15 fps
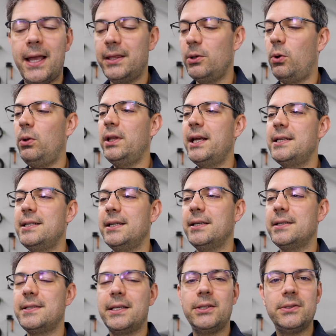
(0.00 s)
And the whole idea
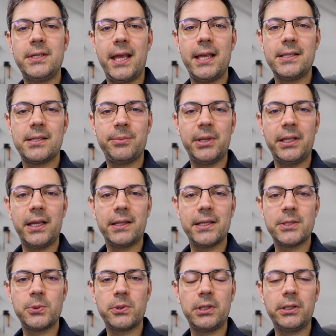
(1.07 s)
is that you take something like
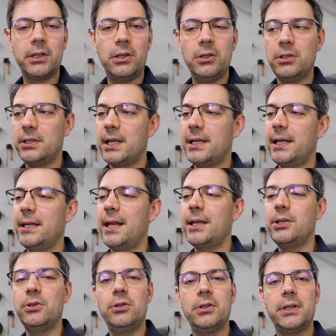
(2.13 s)
this with a little hook in it
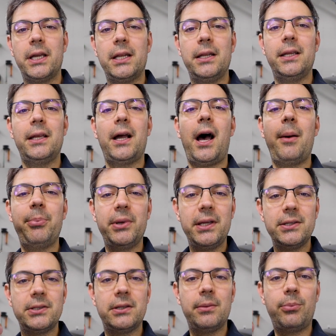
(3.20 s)
and you hook it up
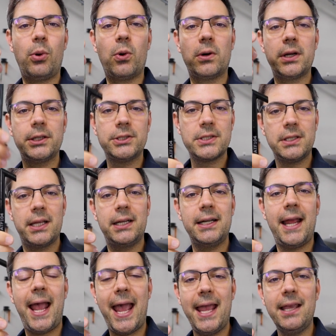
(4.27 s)
into the port and just let
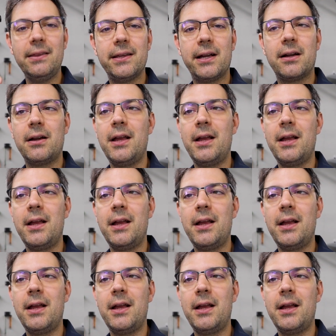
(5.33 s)
it hang there,